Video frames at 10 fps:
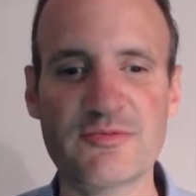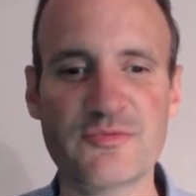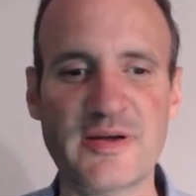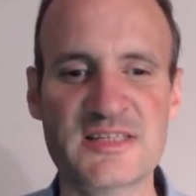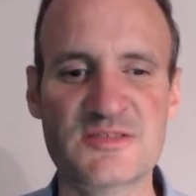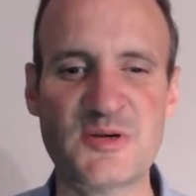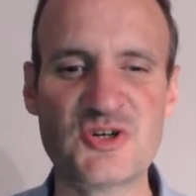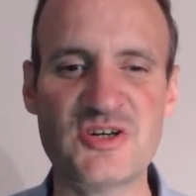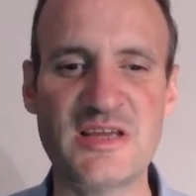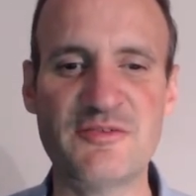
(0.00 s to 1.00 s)

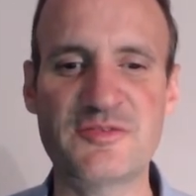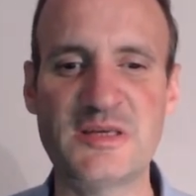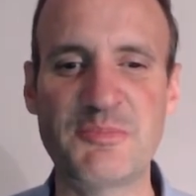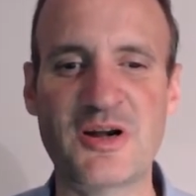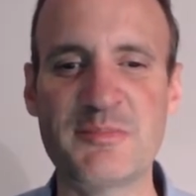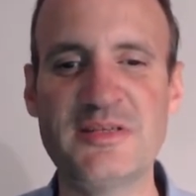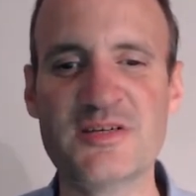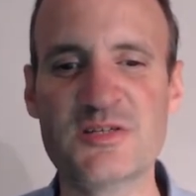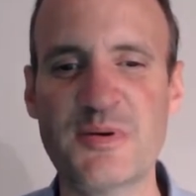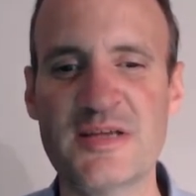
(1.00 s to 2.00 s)
especially if the parameter
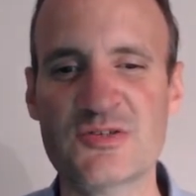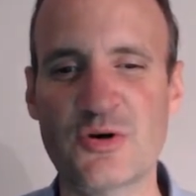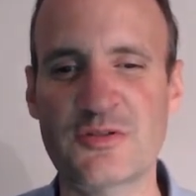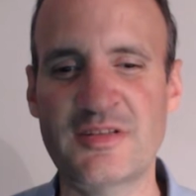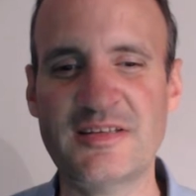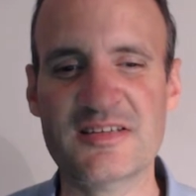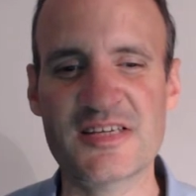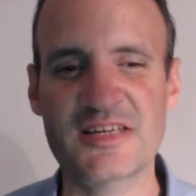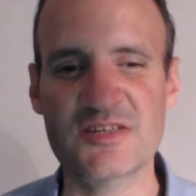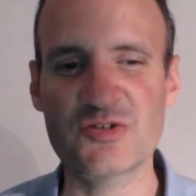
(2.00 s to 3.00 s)
space or the dataset
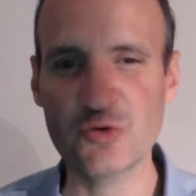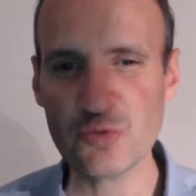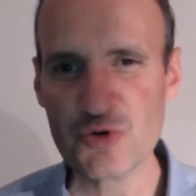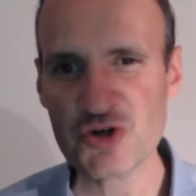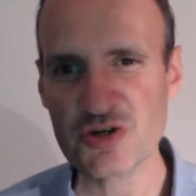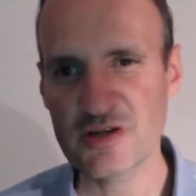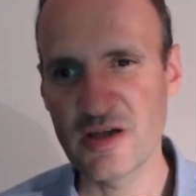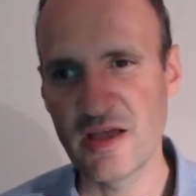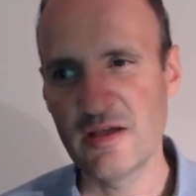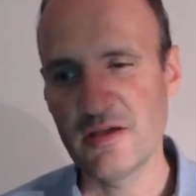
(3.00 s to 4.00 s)
is huge.
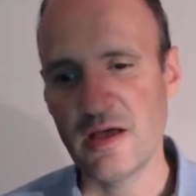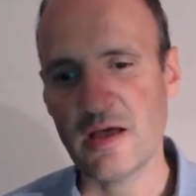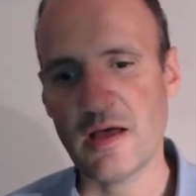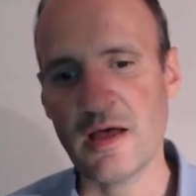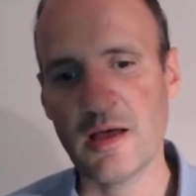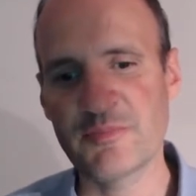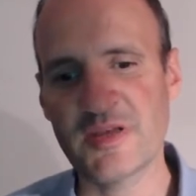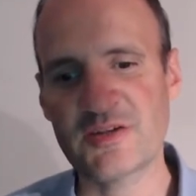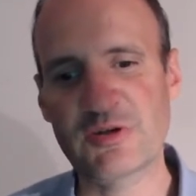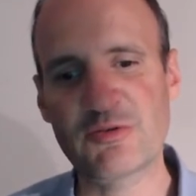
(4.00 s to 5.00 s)
That
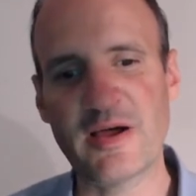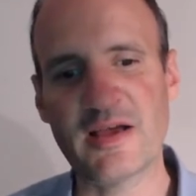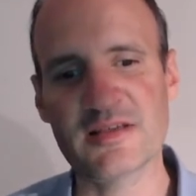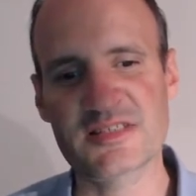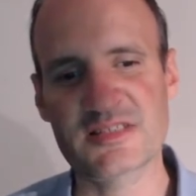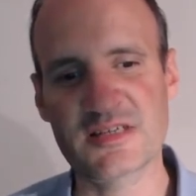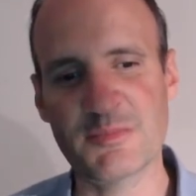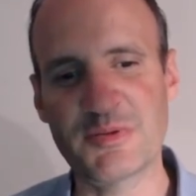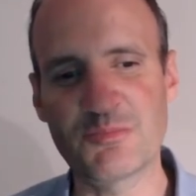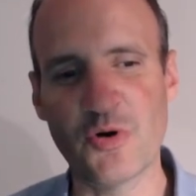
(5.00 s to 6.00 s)
requires a
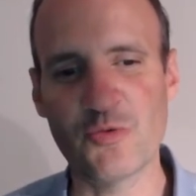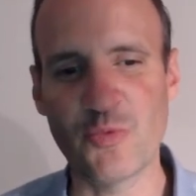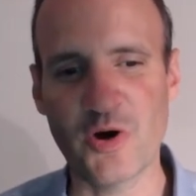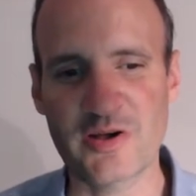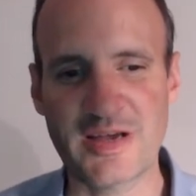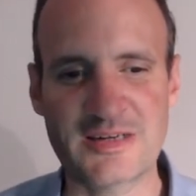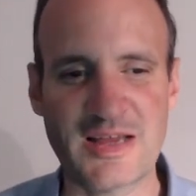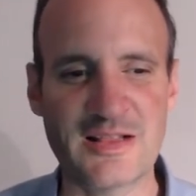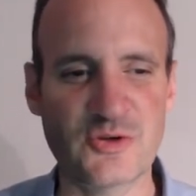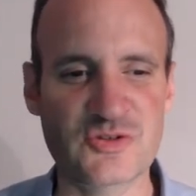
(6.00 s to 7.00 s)
bit more work, and I'll
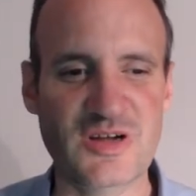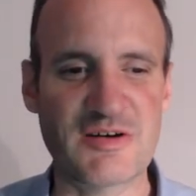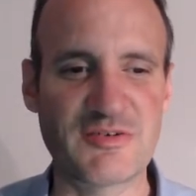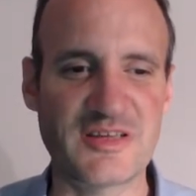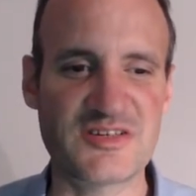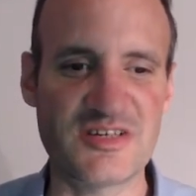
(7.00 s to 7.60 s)
not cover that here.